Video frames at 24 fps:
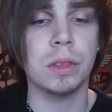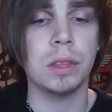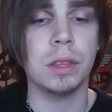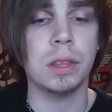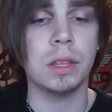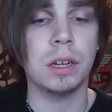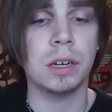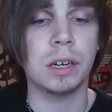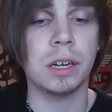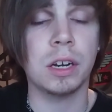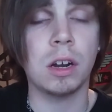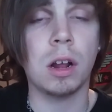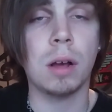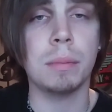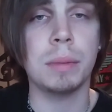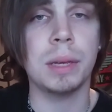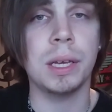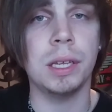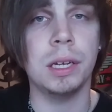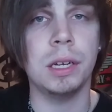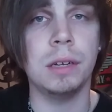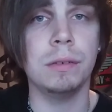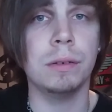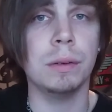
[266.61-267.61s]
There cannot
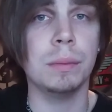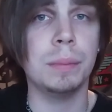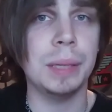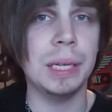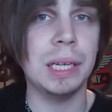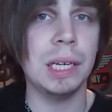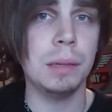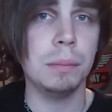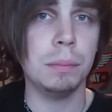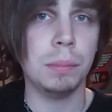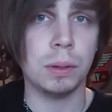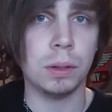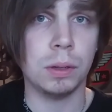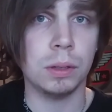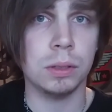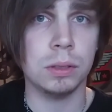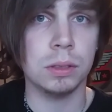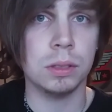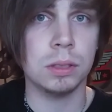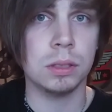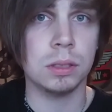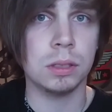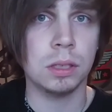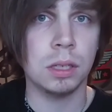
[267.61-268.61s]
be any repeating
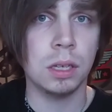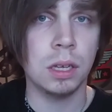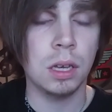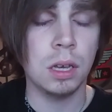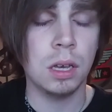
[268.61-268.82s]
parts